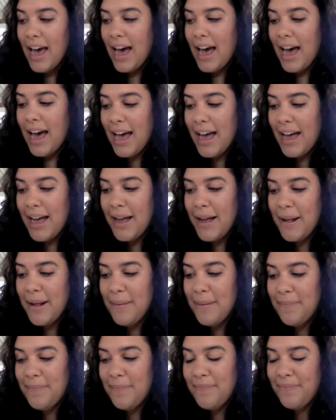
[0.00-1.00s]

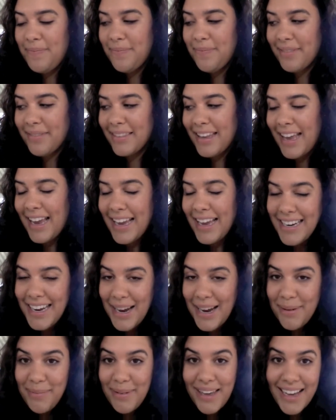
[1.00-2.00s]
And
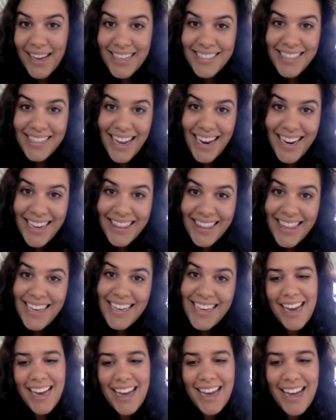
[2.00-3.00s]
I hope you guys like
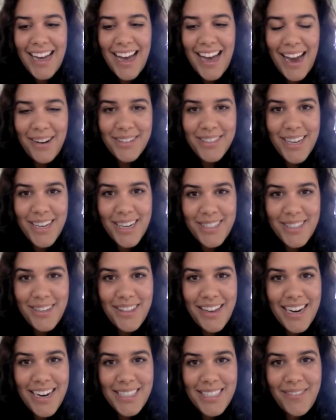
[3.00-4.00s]
this. I will talk to you
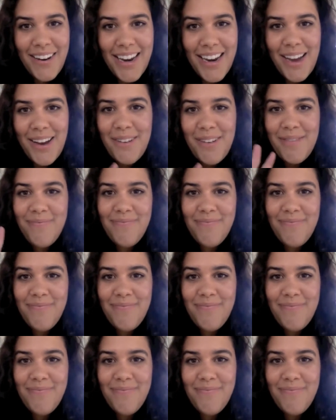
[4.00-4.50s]
in the next video.